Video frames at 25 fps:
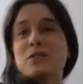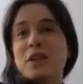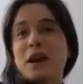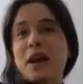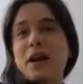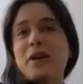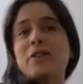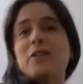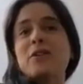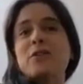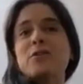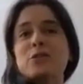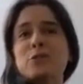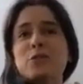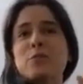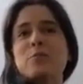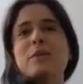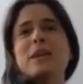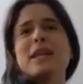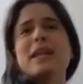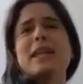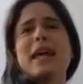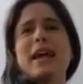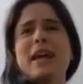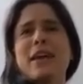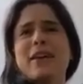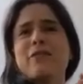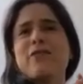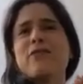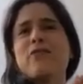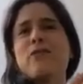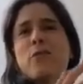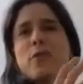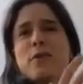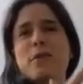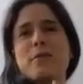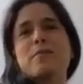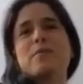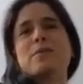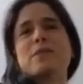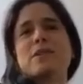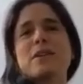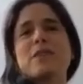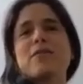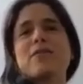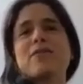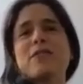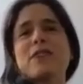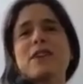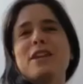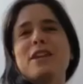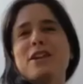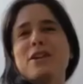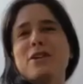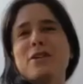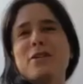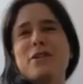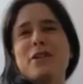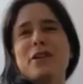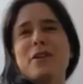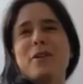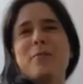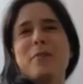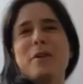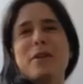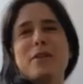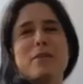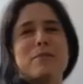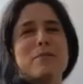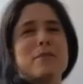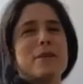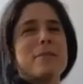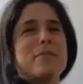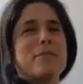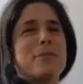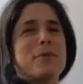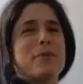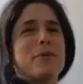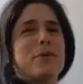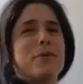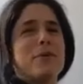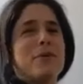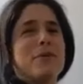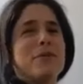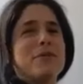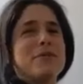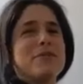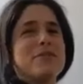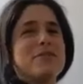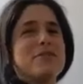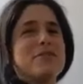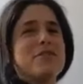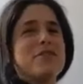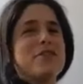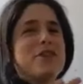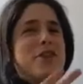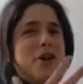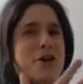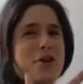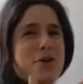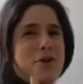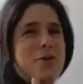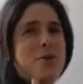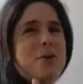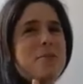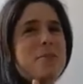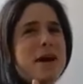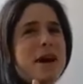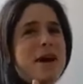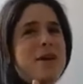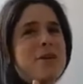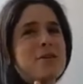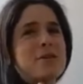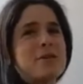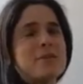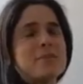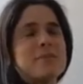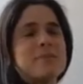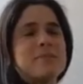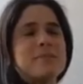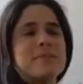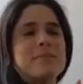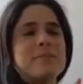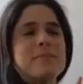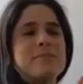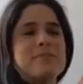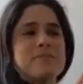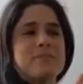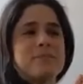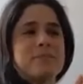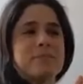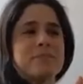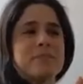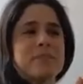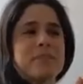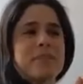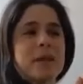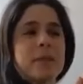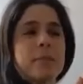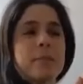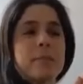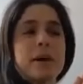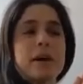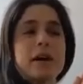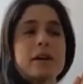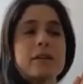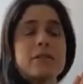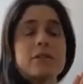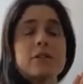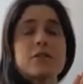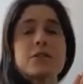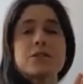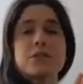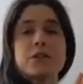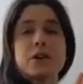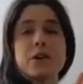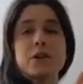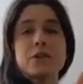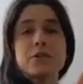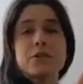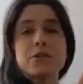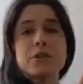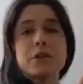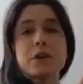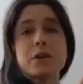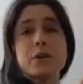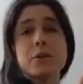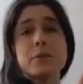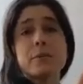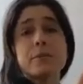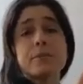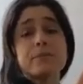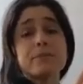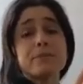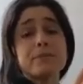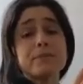that those would be like forms of ecotherapy that people know about. But there's also